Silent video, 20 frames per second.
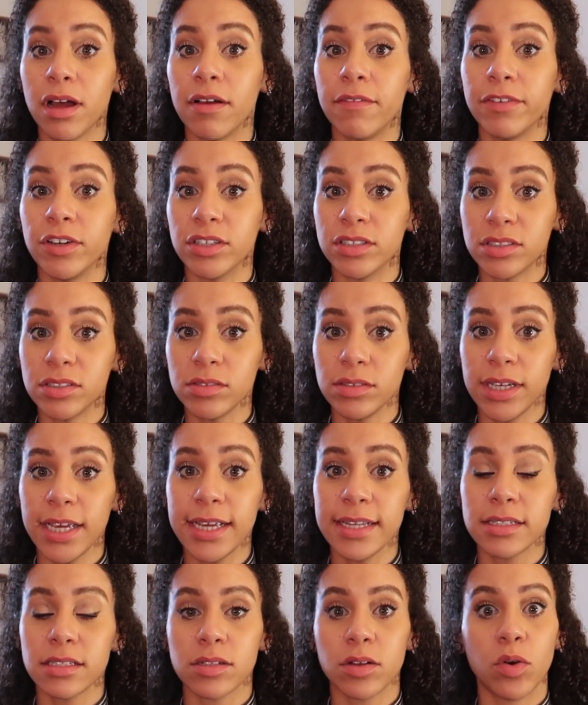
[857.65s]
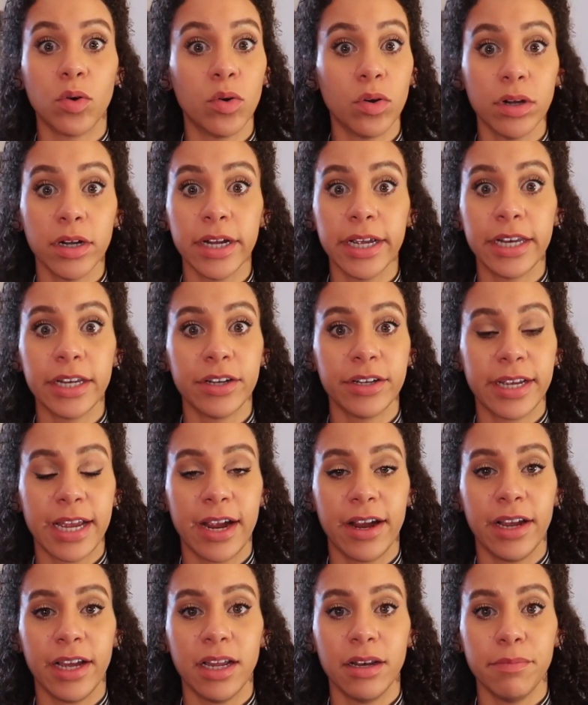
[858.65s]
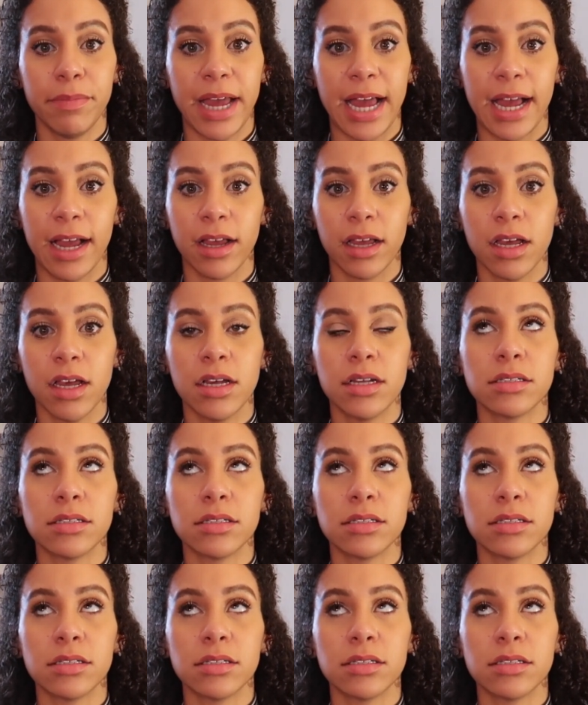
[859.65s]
of your suitcase or in your carry-on bag,